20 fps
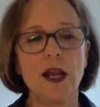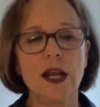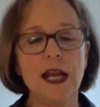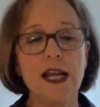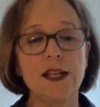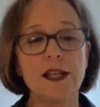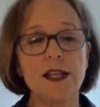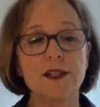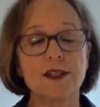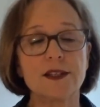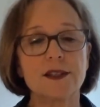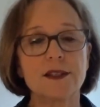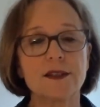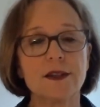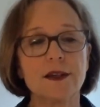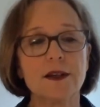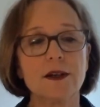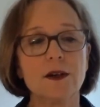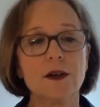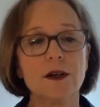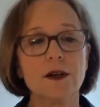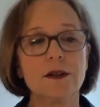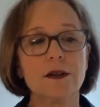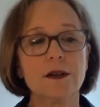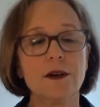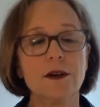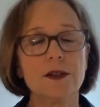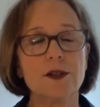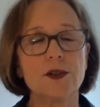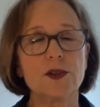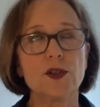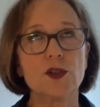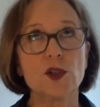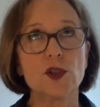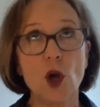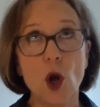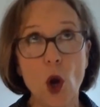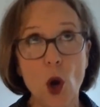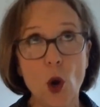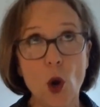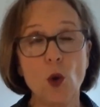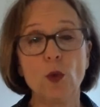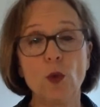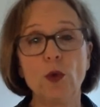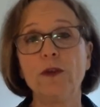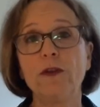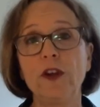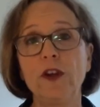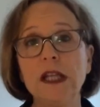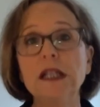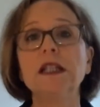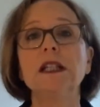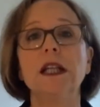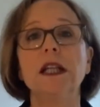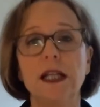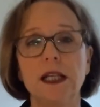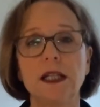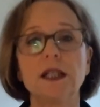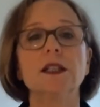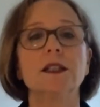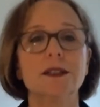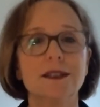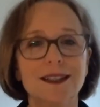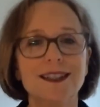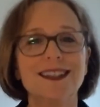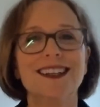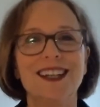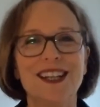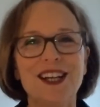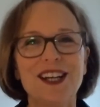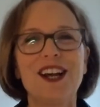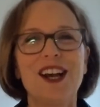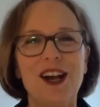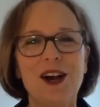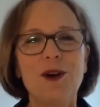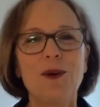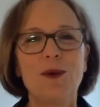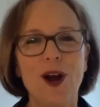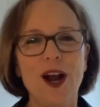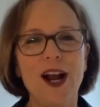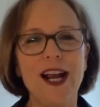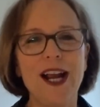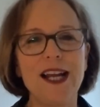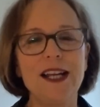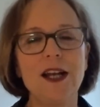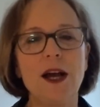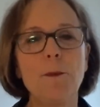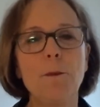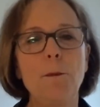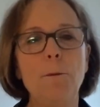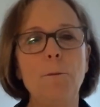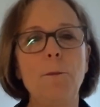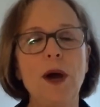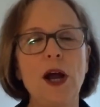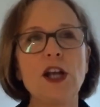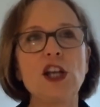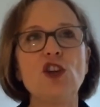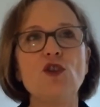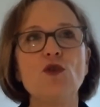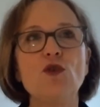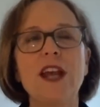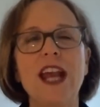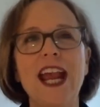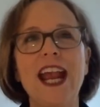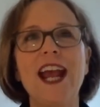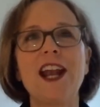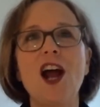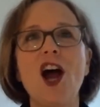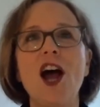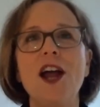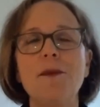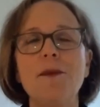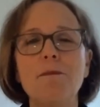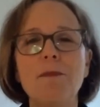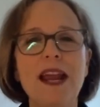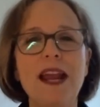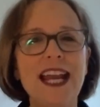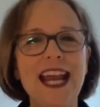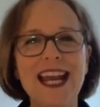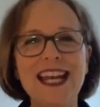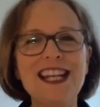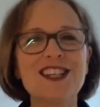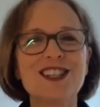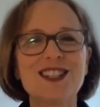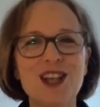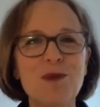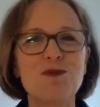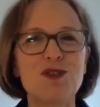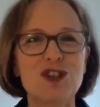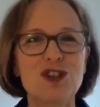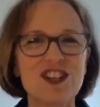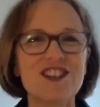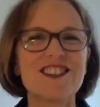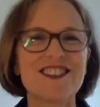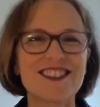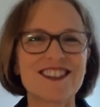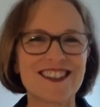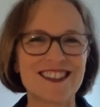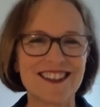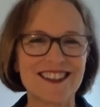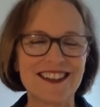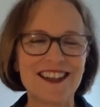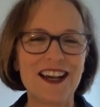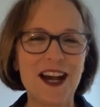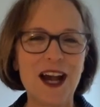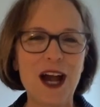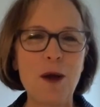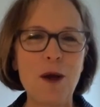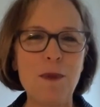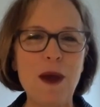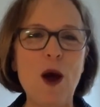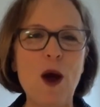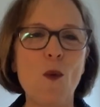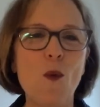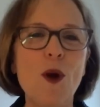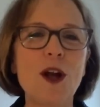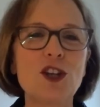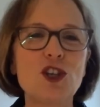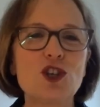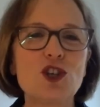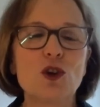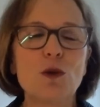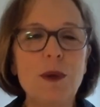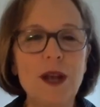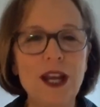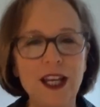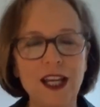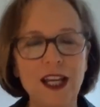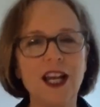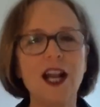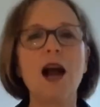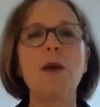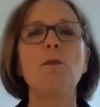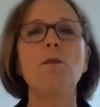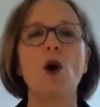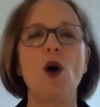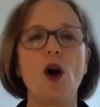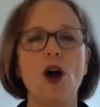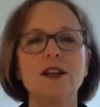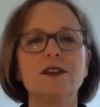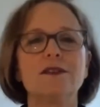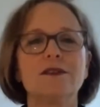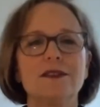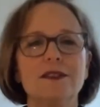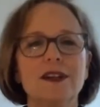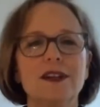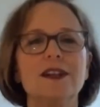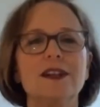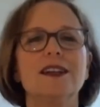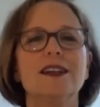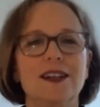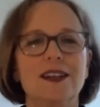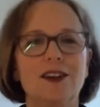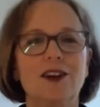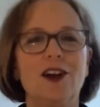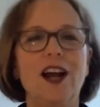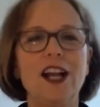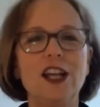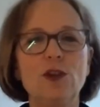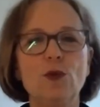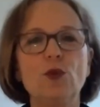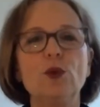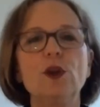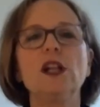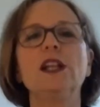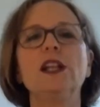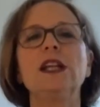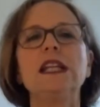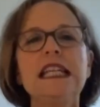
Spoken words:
it's so revealing, right? But you cannot make any assumptions about what you're picking up on, right? You really